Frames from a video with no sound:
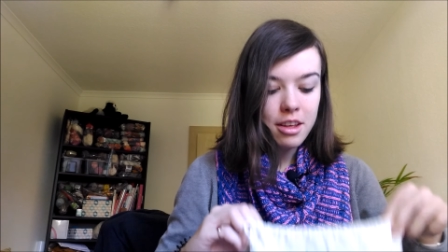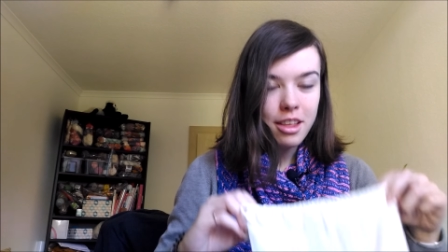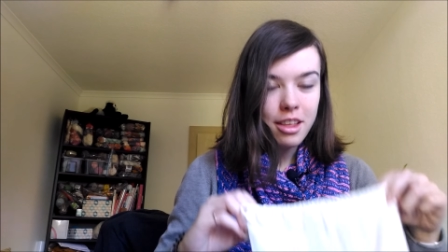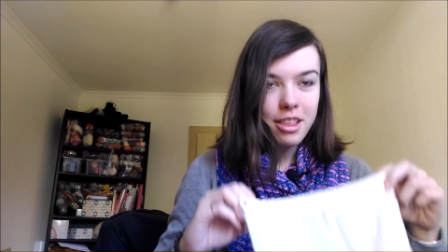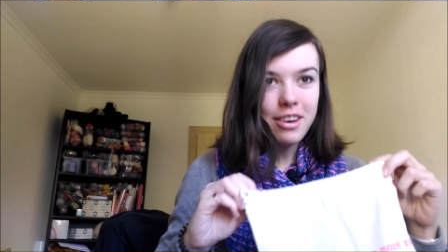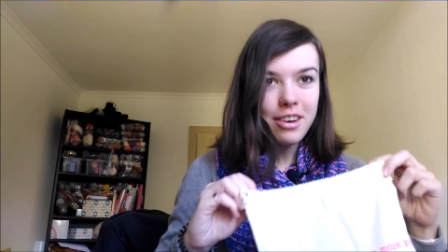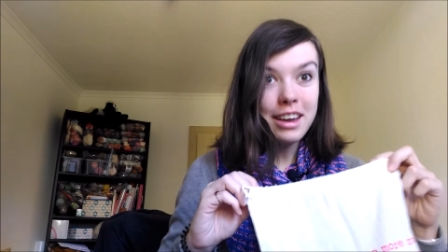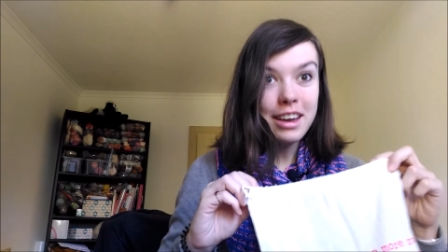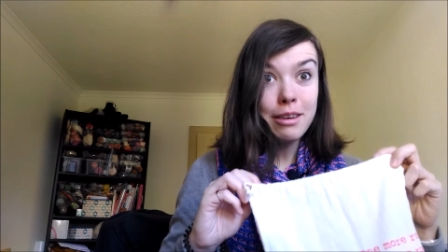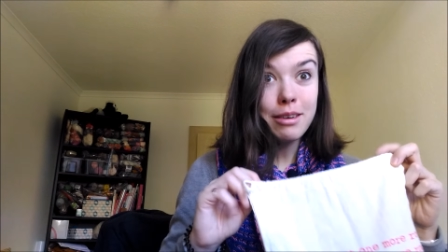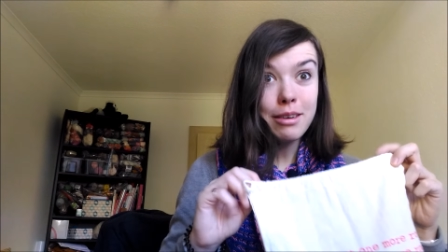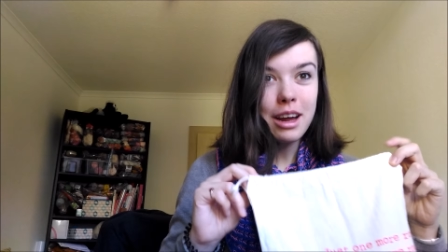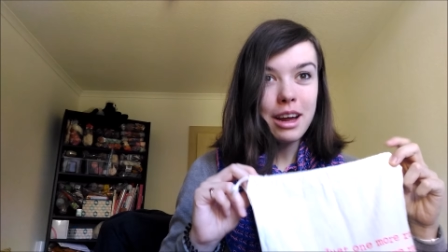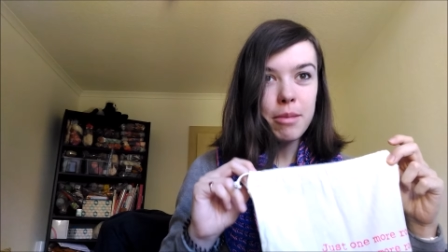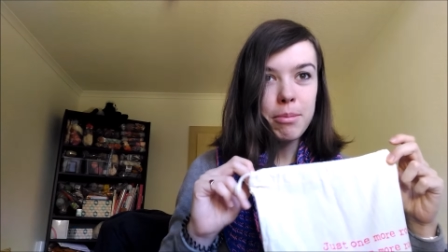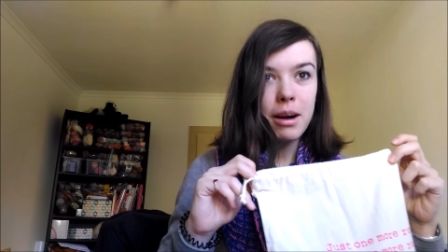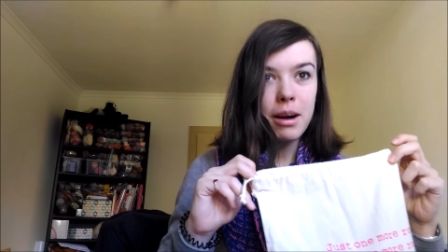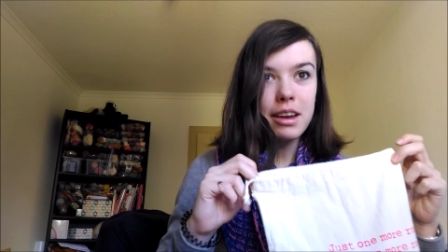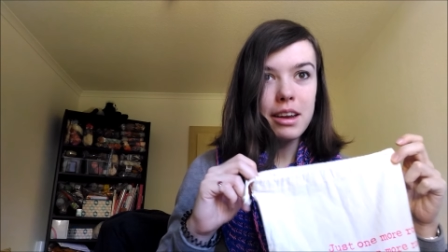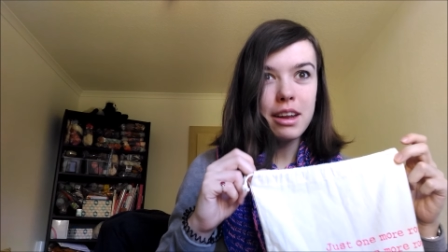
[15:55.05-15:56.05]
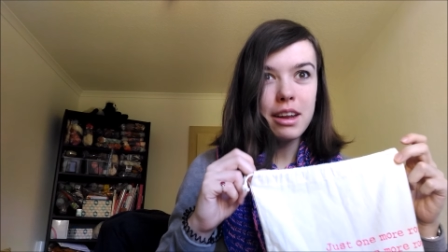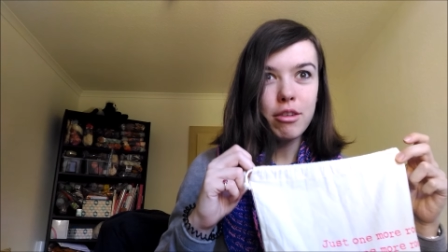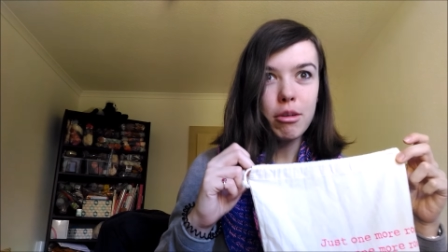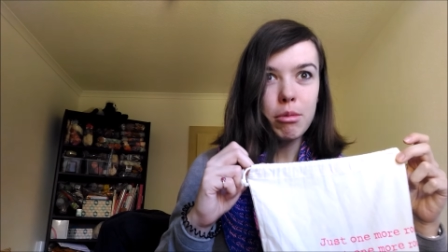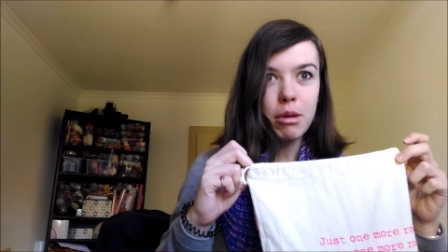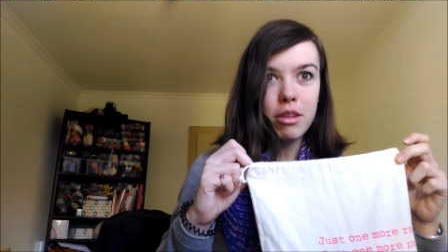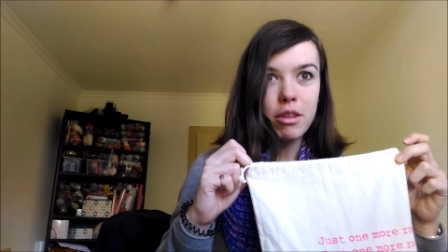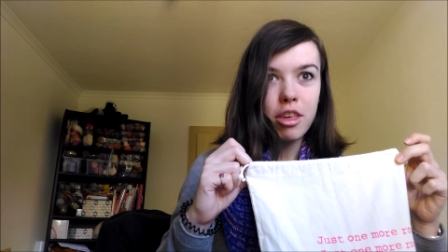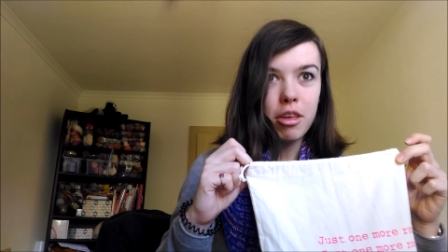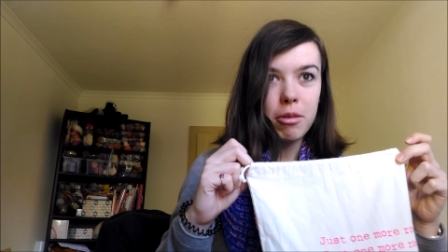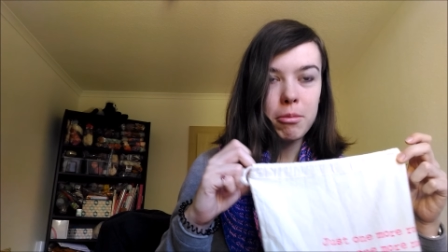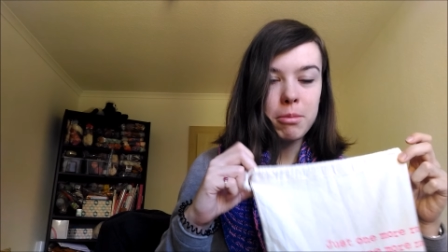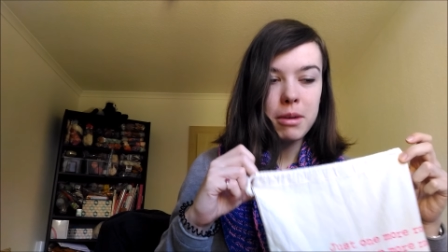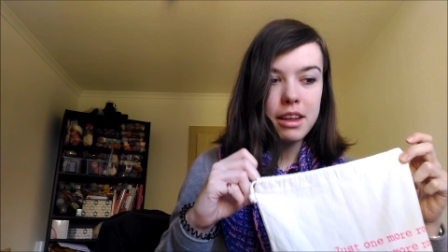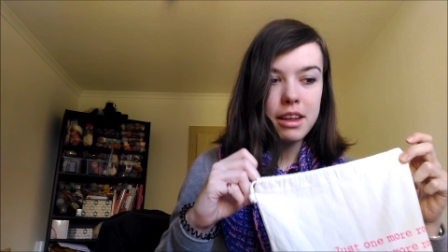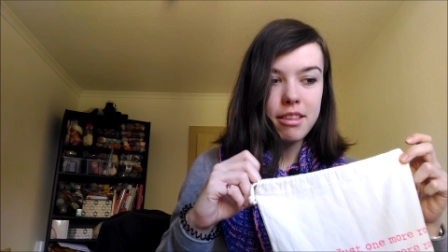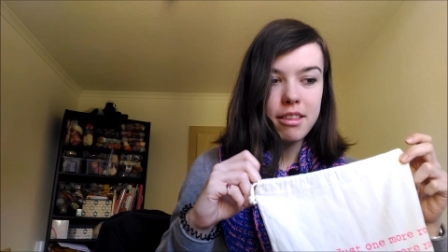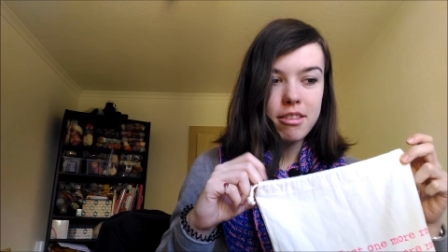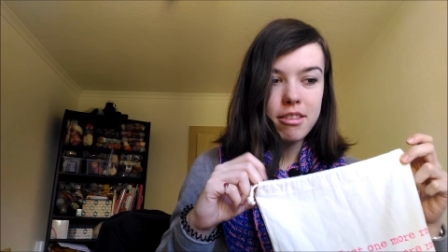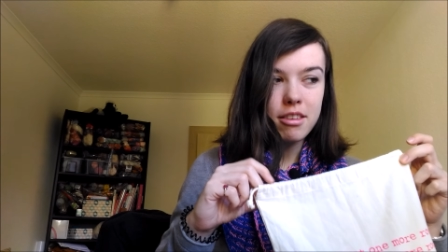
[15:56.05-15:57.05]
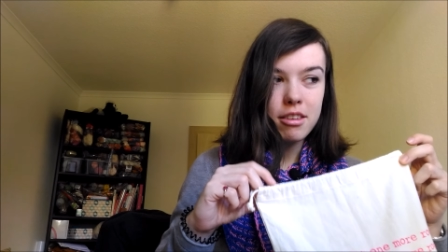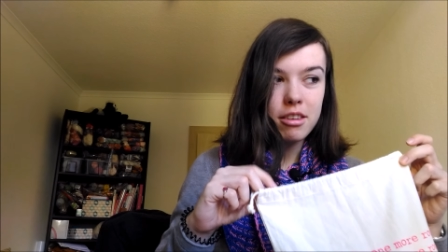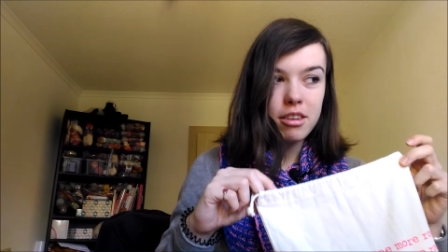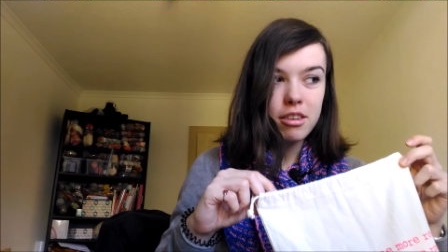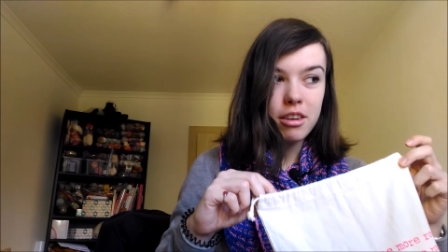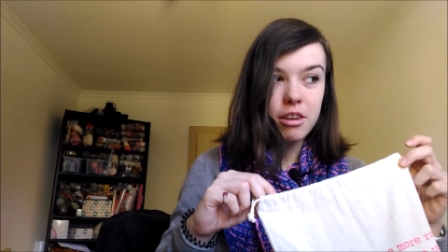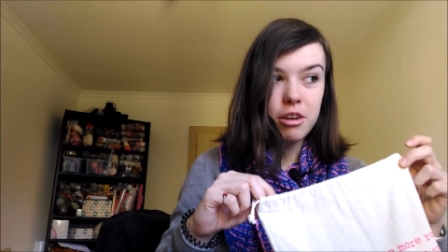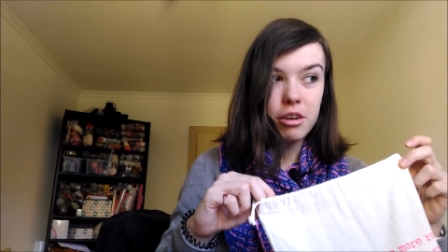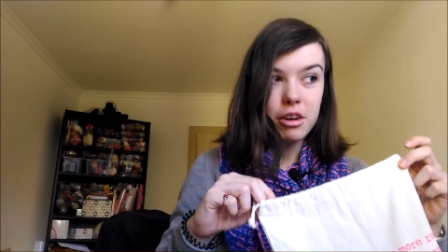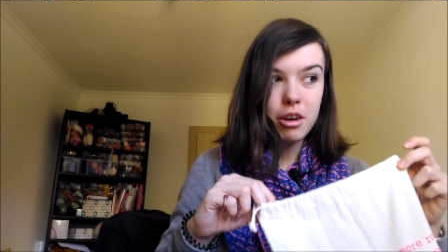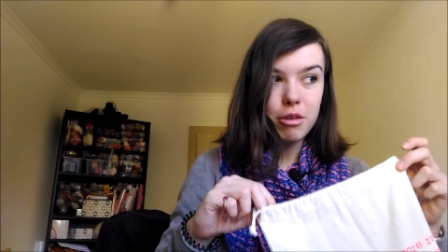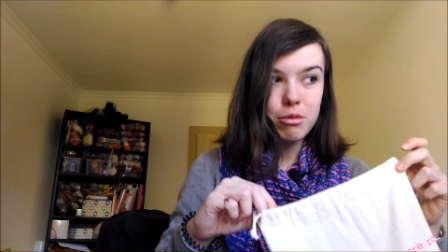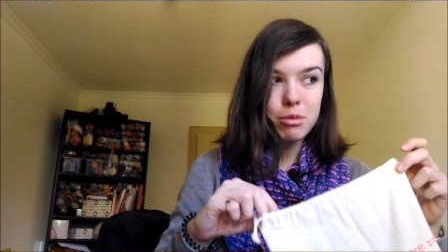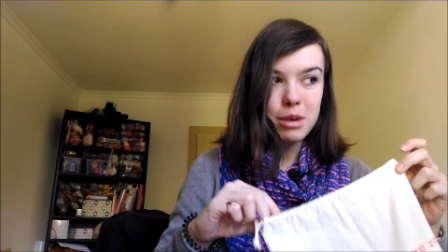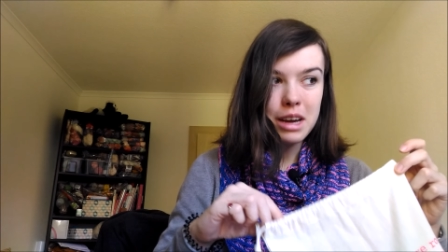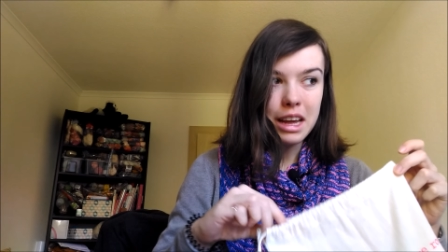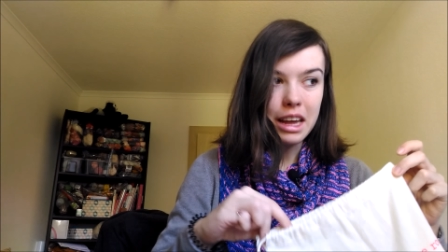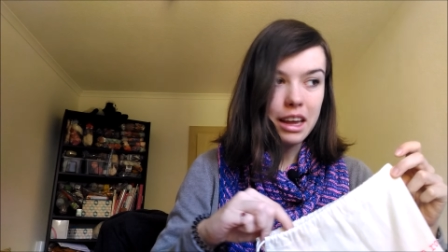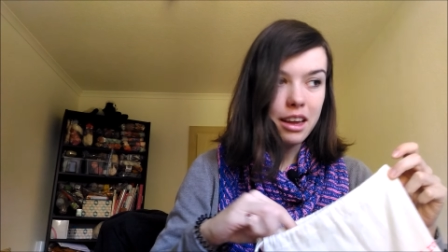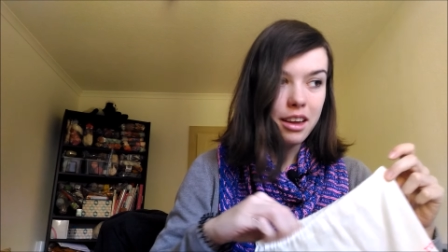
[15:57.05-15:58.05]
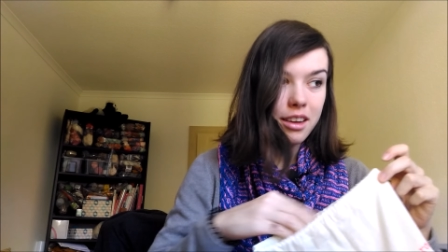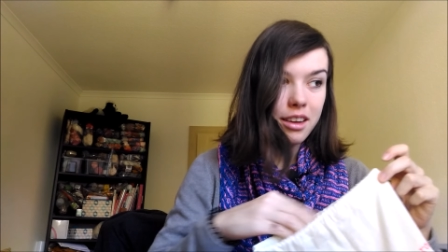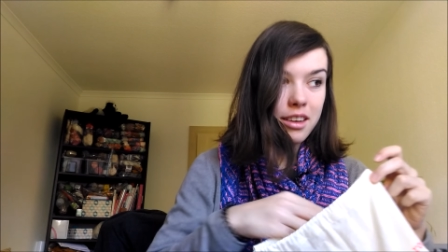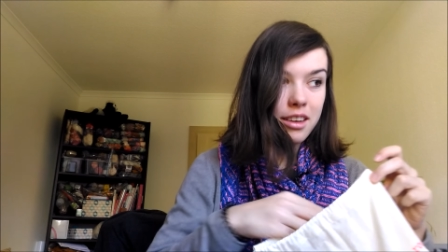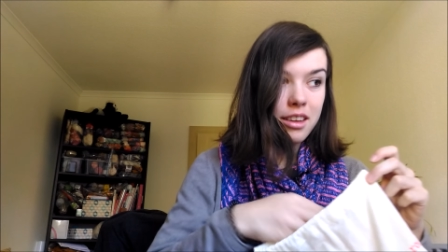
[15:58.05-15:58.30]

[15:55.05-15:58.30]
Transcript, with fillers: So, anyways, Pauline, if you're watching, please look away.